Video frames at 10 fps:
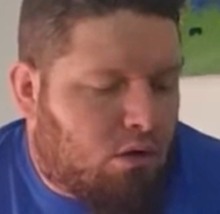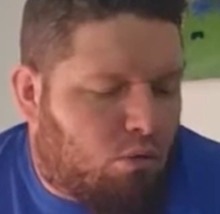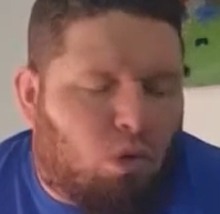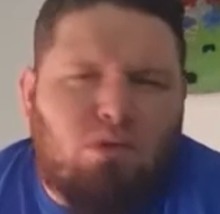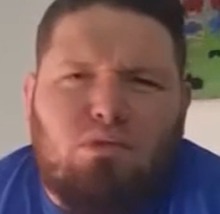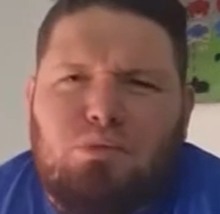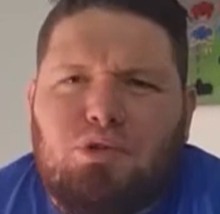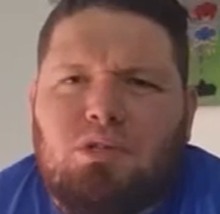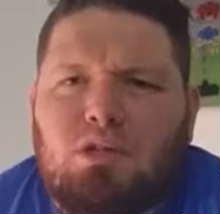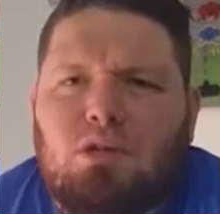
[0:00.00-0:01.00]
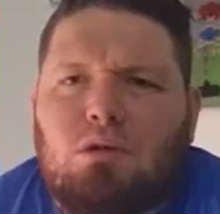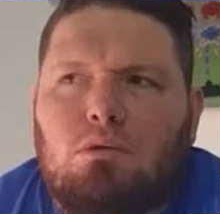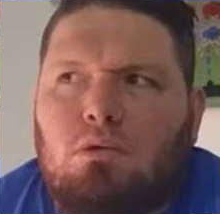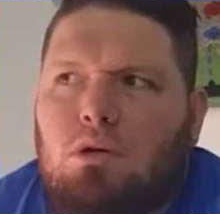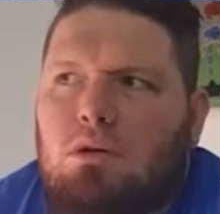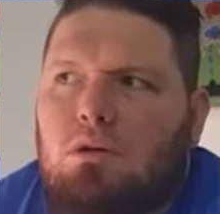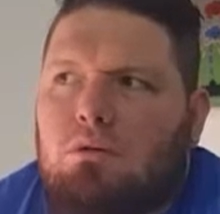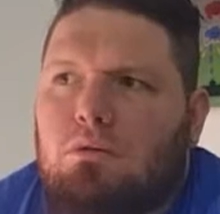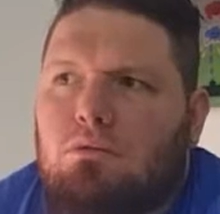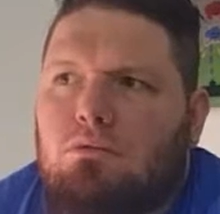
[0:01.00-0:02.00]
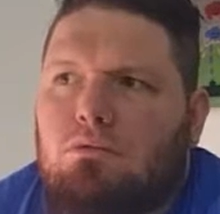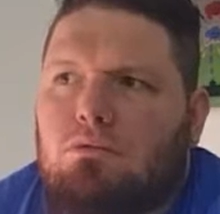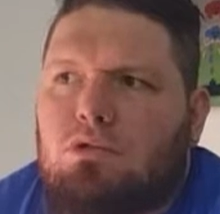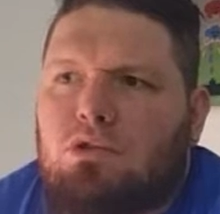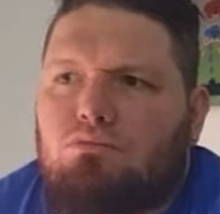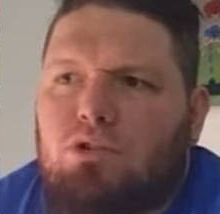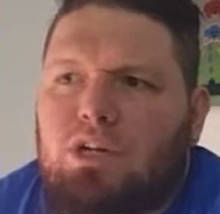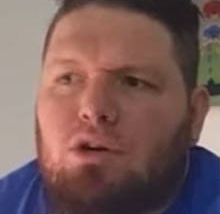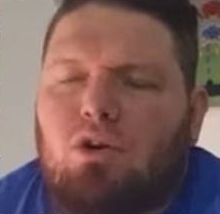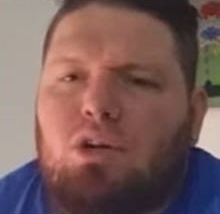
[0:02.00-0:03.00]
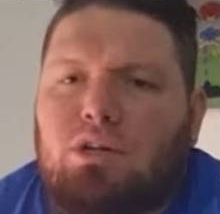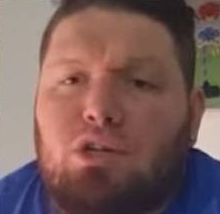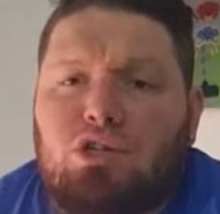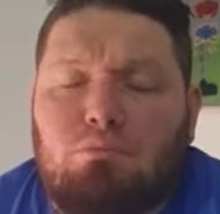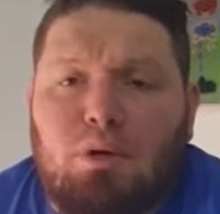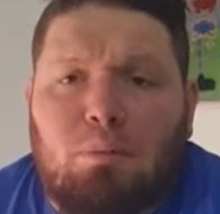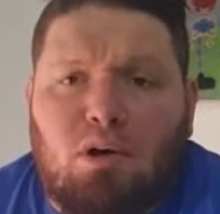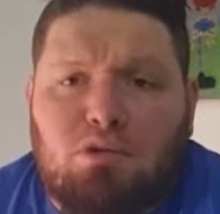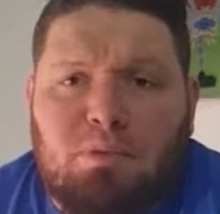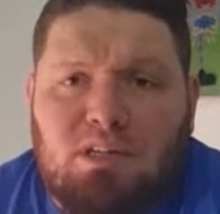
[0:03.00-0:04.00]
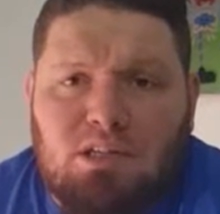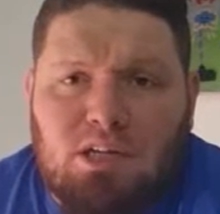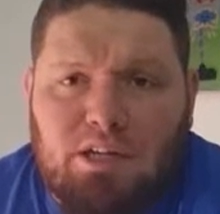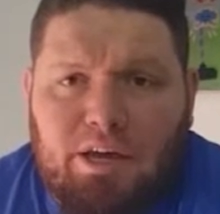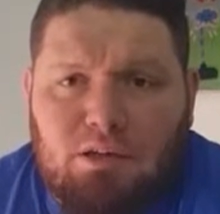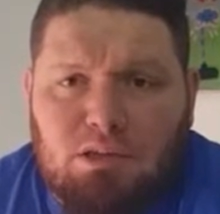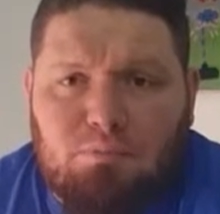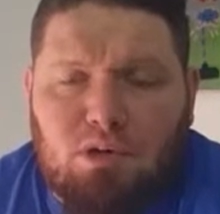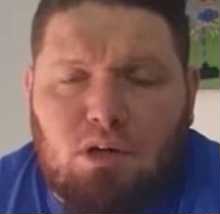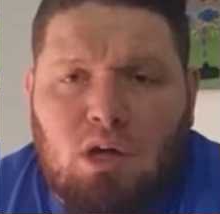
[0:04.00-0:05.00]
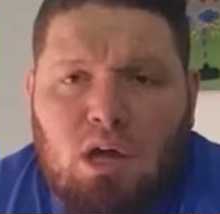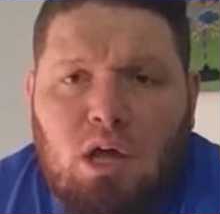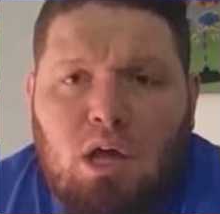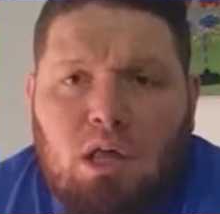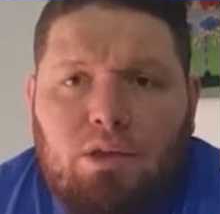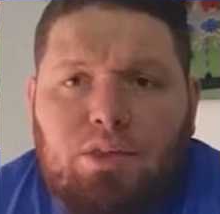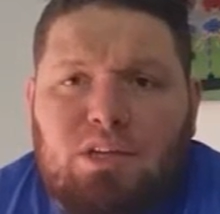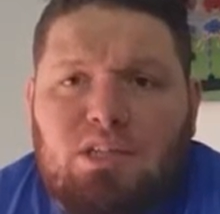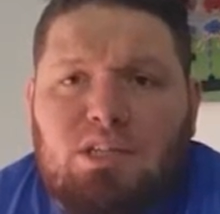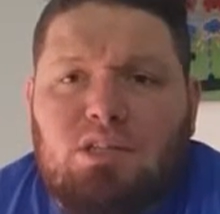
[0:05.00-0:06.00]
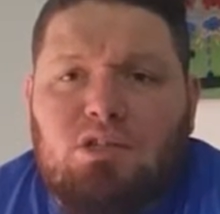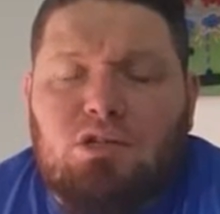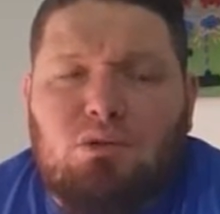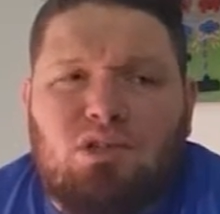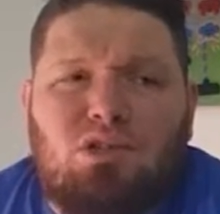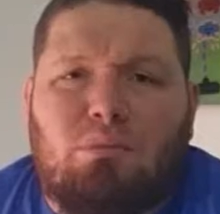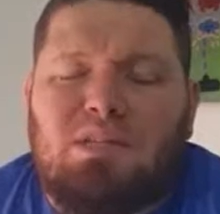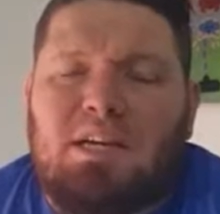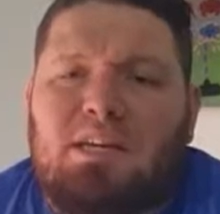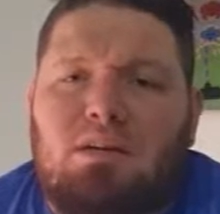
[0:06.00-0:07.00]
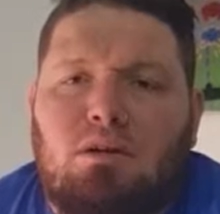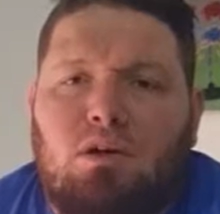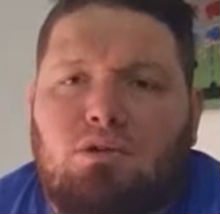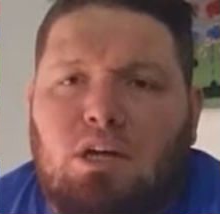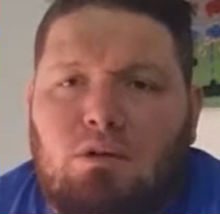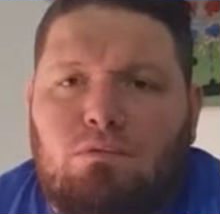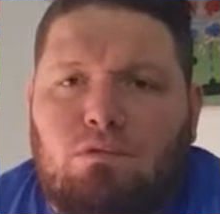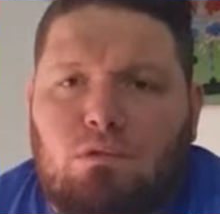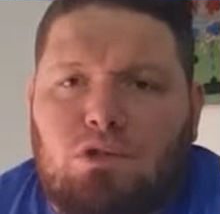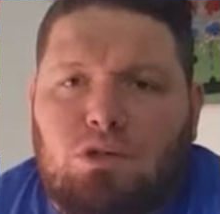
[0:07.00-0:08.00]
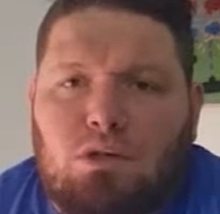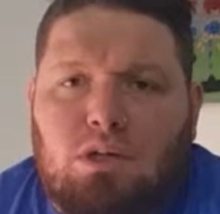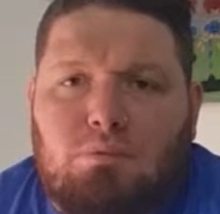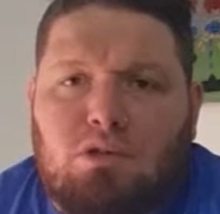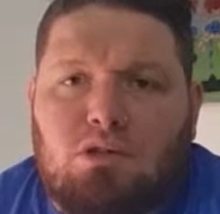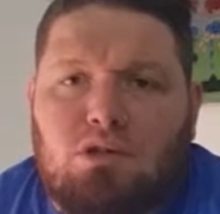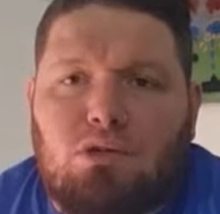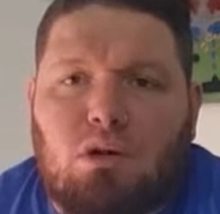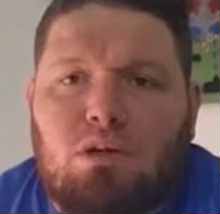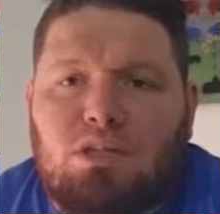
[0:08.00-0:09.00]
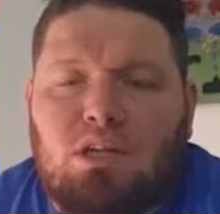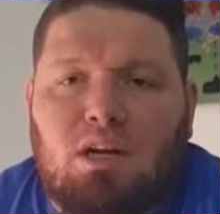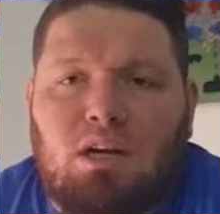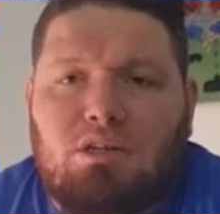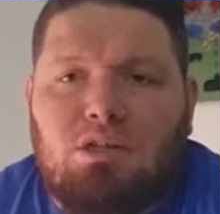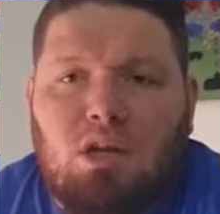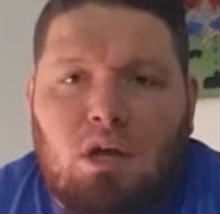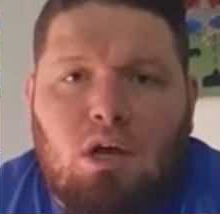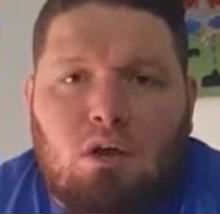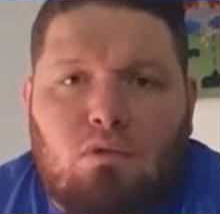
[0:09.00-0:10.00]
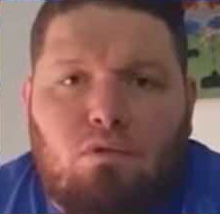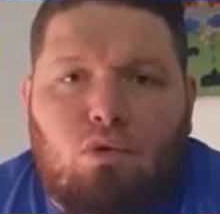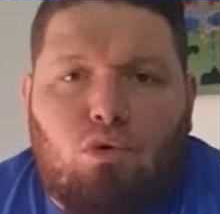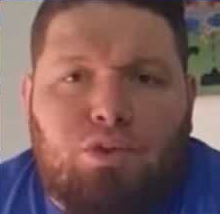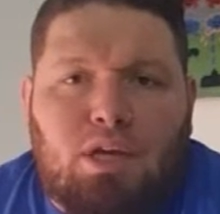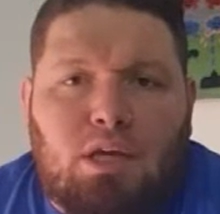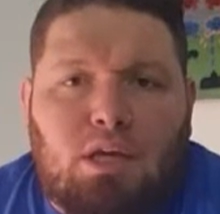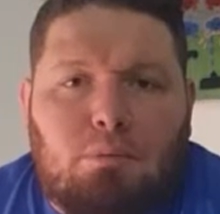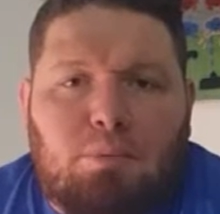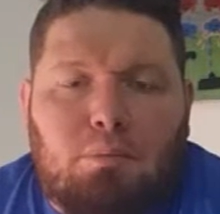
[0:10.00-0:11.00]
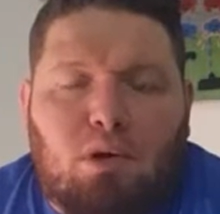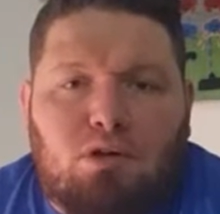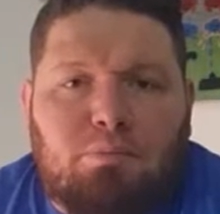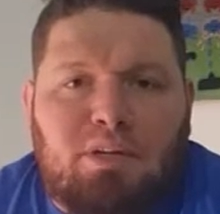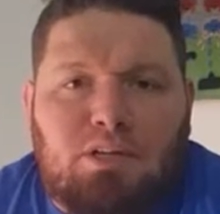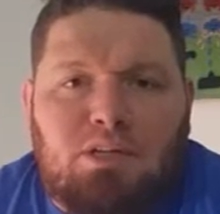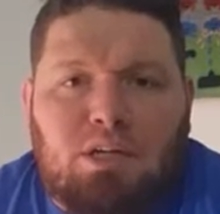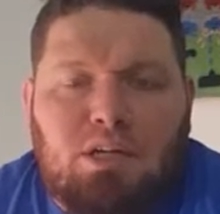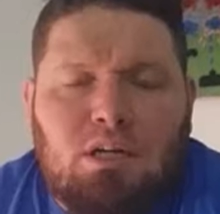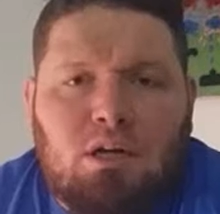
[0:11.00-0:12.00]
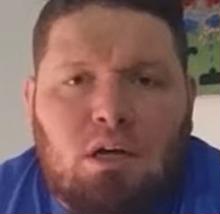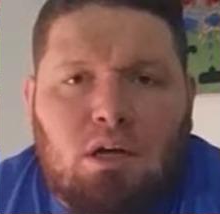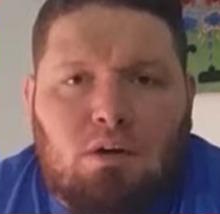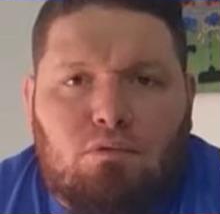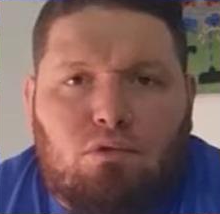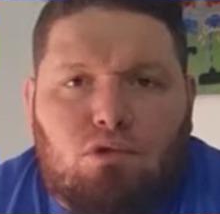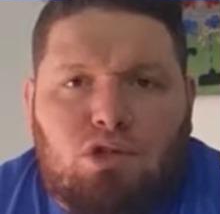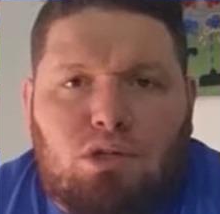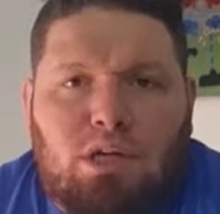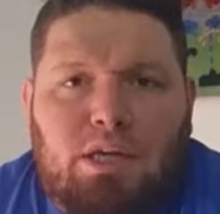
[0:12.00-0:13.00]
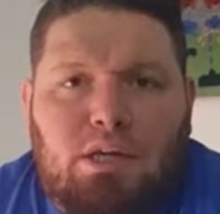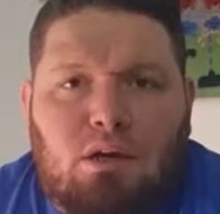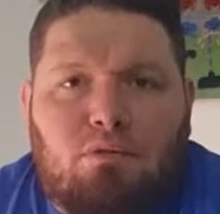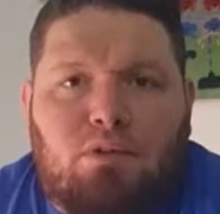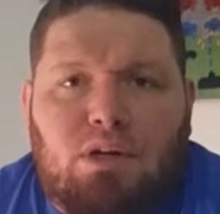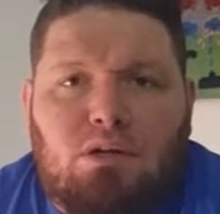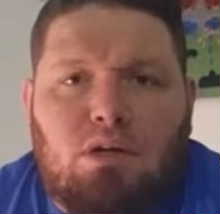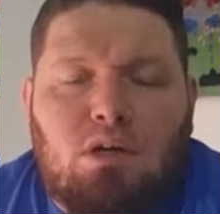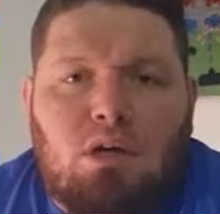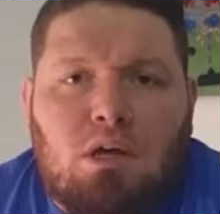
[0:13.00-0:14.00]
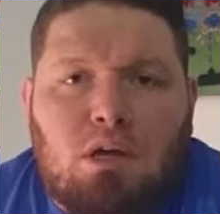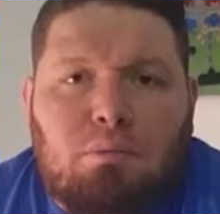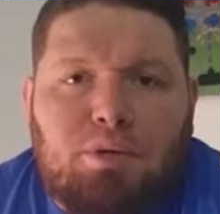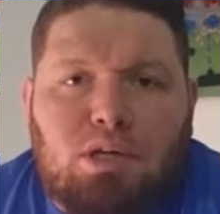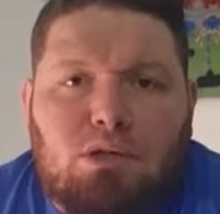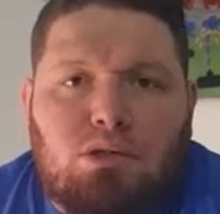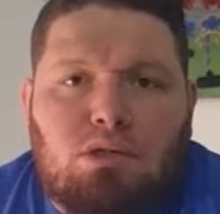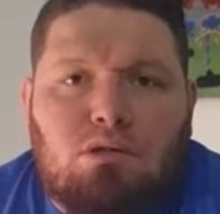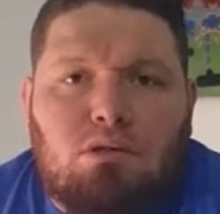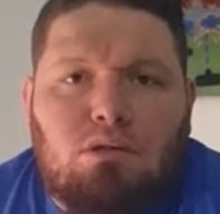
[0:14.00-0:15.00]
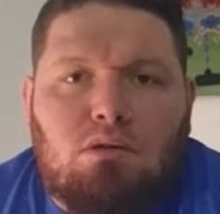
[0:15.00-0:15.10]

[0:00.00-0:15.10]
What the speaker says: One of them used to do some really good condition big box PC games, but they seem to have stopped taking those now, unfortunately, because I do like to collect for the big box PC. And unfortunately, I think because